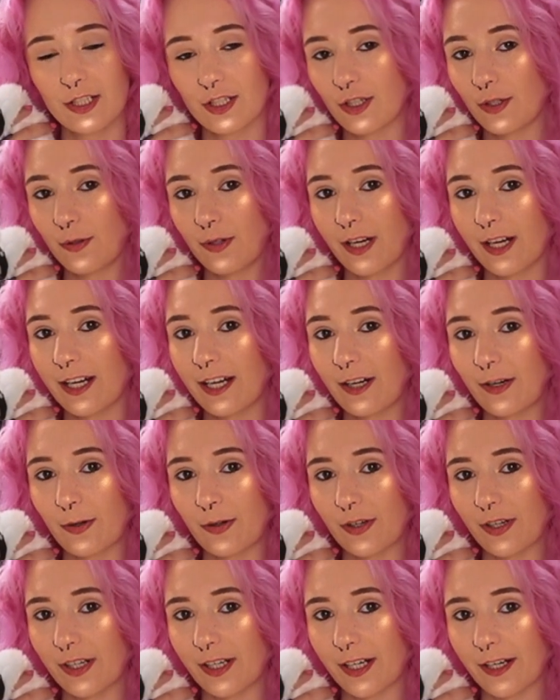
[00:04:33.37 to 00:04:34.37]
tuna
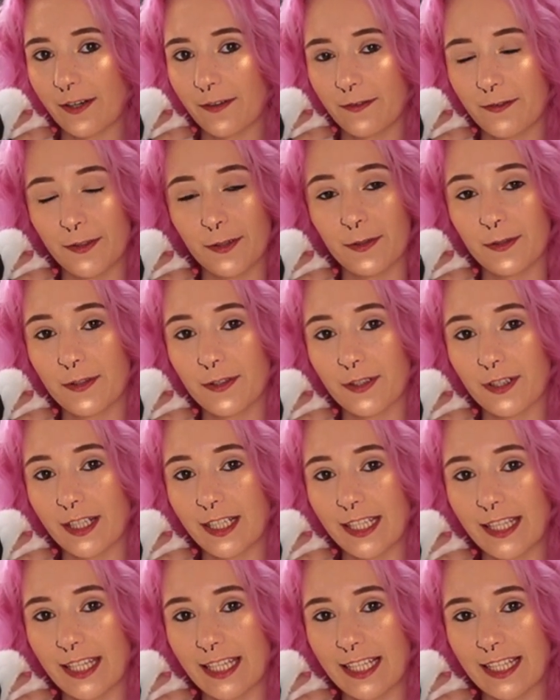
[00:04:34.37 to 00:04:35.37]
or food or
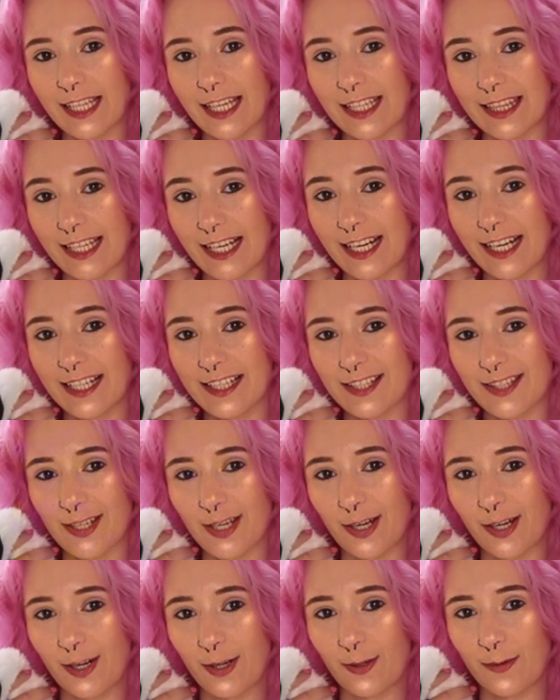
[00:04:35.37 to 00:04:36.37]
anything like that,
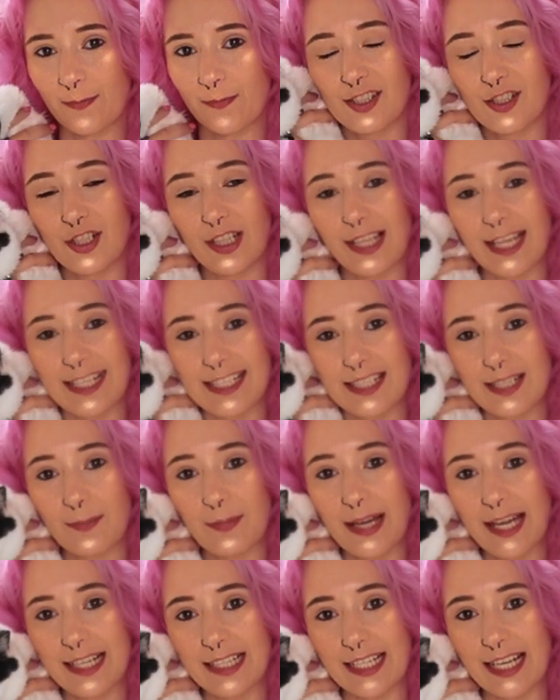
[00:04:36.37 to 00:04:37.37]
so she likes to
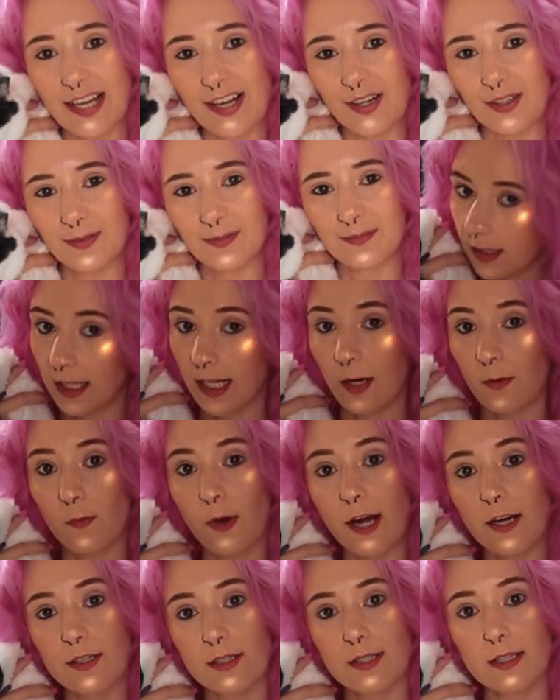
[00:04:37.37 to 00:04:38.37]
beg now. And it
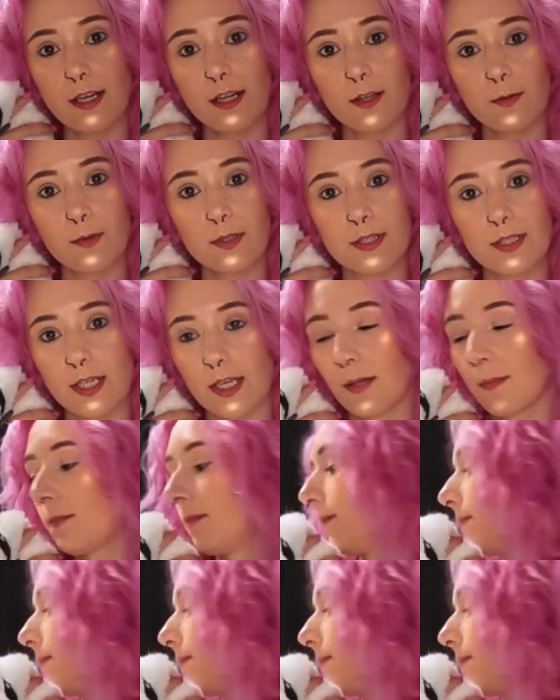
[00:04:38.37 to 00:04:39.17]
riles the other ones up.